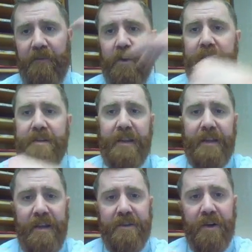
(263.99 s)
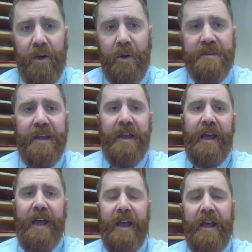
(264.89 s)
if you're using the key terms
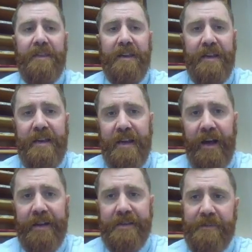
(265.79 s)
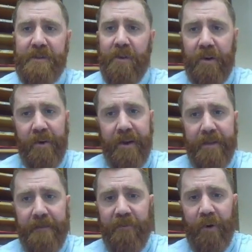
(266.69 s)
and the key concepts or the
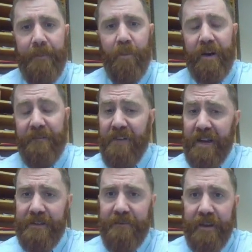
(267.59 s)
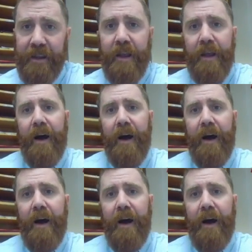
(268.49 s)
curriculum framework effectively,